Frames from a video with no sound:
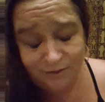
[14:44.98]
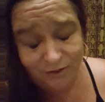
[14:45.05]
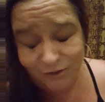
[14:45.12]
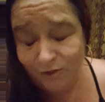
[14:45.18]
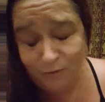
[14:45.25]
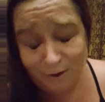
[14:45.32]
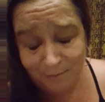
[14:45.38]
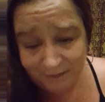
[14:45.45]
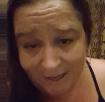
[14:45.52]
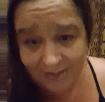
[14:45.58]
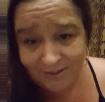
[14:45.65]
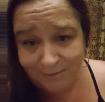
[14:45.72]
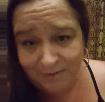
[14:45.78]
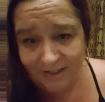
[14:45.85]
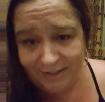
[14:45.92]
to
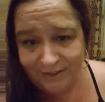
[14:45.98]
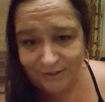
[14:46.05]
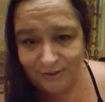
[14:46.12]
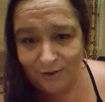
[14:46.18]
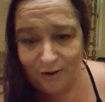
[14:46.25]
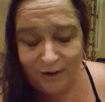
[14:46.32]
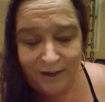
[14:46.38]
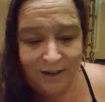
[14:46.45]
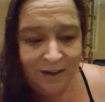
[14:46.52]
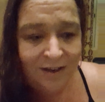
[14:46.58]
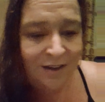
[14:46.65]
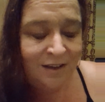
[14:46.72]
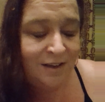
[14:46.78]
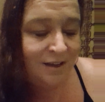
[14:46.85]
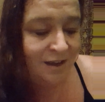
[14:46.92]
Casablanca, sorry.
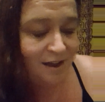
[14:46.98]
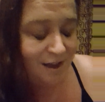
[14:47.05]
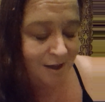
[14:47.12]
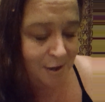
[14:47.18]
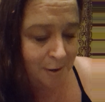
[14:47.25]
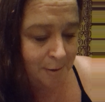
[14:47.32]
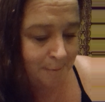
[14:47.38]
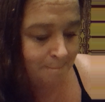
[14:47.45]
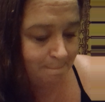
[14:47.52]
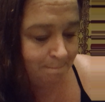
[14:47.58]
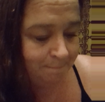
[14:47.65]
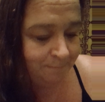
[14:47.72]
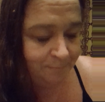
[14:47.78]
But